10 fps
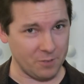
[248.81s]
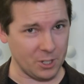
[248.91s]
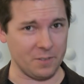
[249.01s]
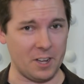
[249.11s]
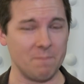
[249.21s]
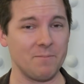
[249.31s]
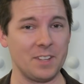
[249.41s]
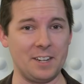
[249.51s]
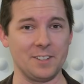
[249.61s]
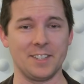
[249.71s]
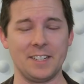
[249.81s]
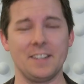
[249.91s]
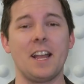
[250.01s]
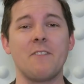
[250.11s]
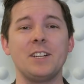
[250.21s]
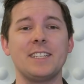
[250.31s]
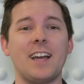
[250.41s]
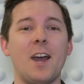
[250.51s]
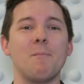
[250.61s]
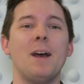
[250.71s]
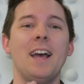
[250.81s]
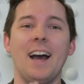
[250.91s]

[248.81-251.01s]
First of all, here's the deal. Every time